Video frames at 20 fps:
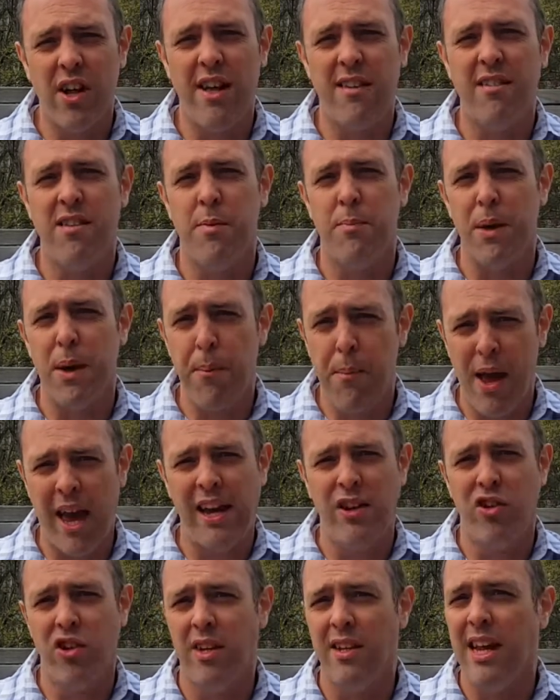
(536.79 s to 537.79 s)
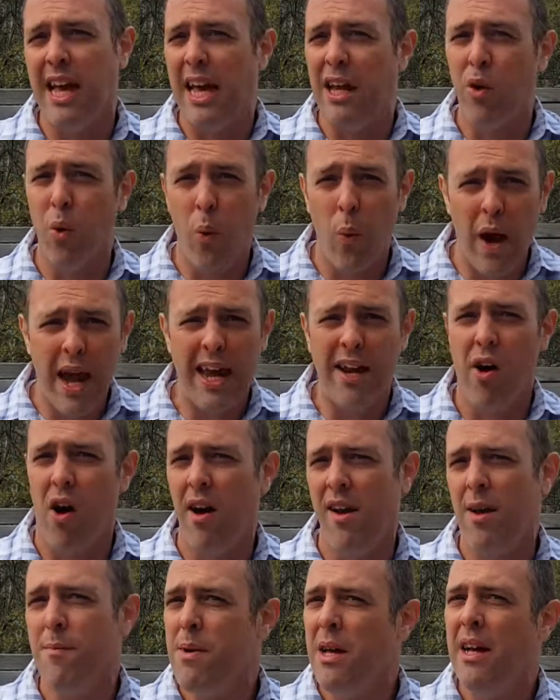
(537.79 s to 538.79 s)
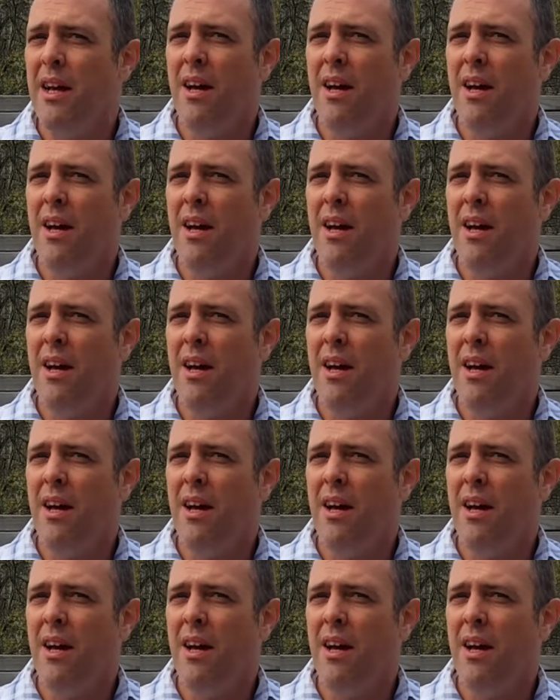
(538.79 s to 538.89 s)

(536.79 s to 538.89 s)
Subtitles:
us to be patient and to wait on Him.